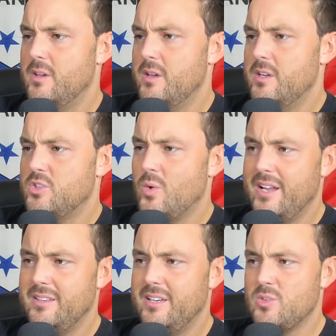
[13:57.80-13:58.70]
Jordan
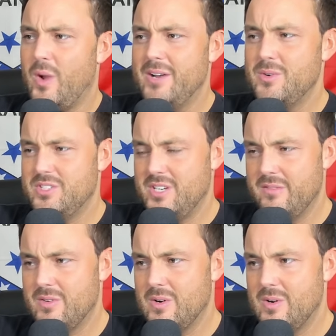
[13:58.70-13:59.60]
Anthony's a wide
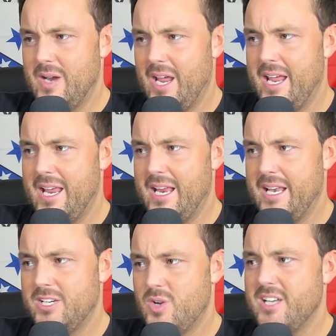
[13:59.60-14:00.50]
receiver, and
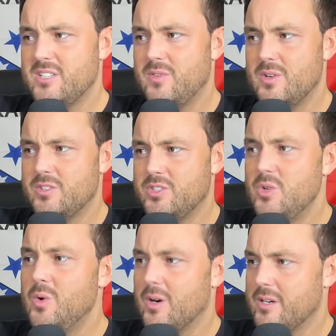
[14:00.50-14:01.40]
he transfers
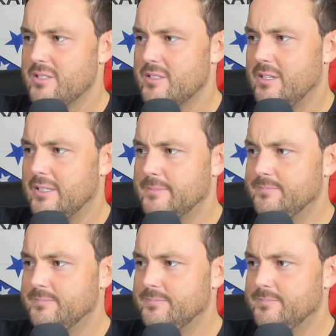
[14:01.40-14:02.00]
to Arkansas